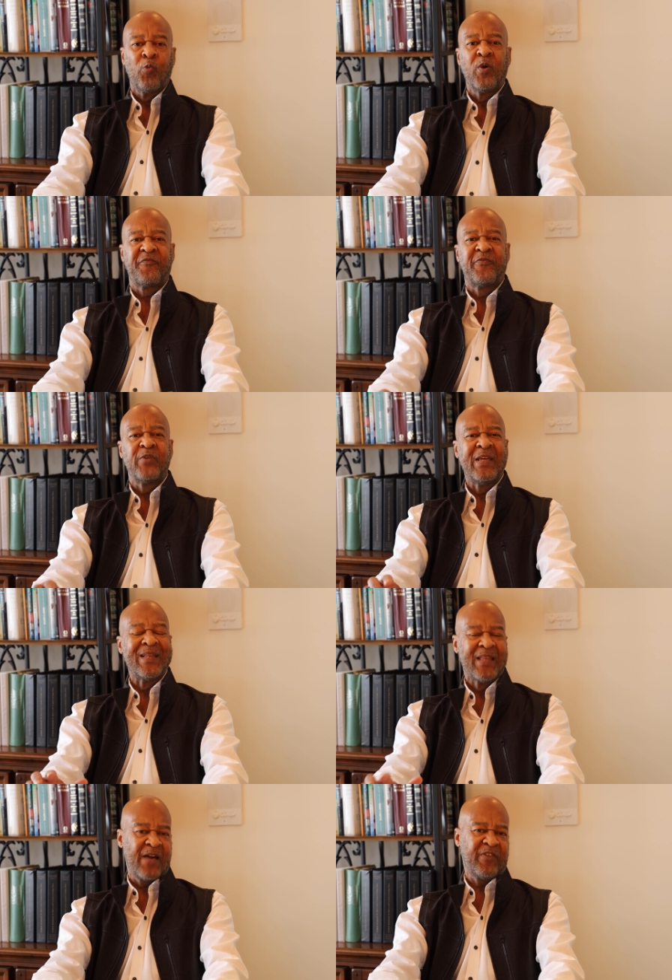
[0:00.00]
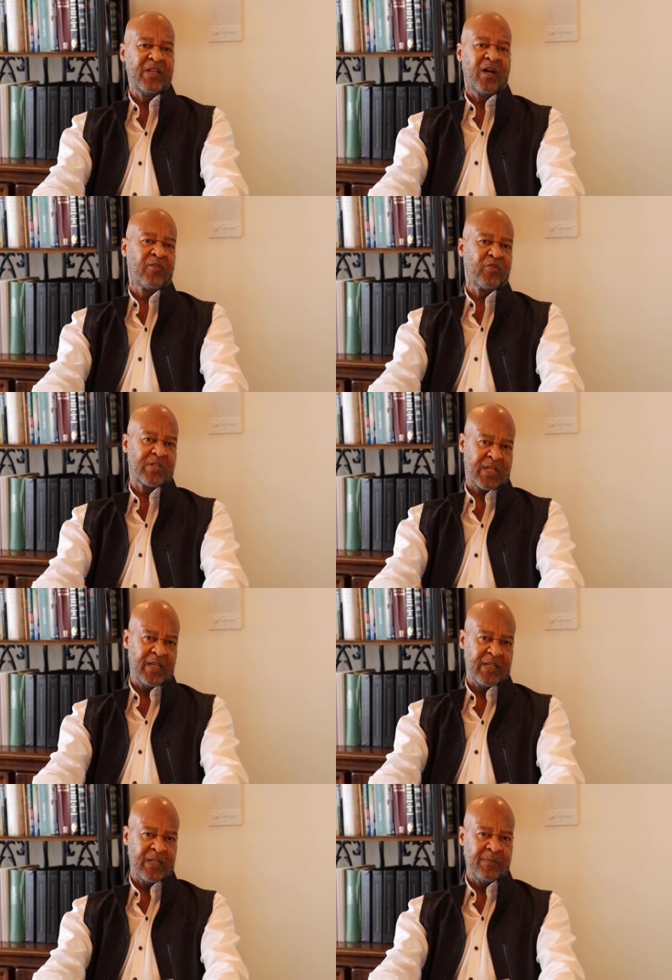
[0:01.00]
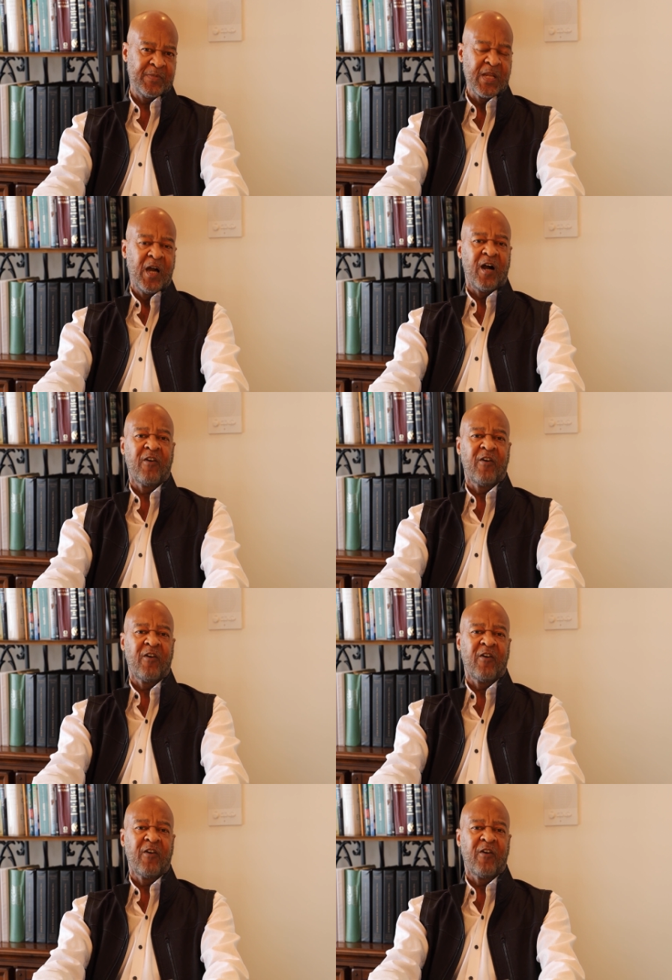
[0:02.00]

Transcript: with 11 other teams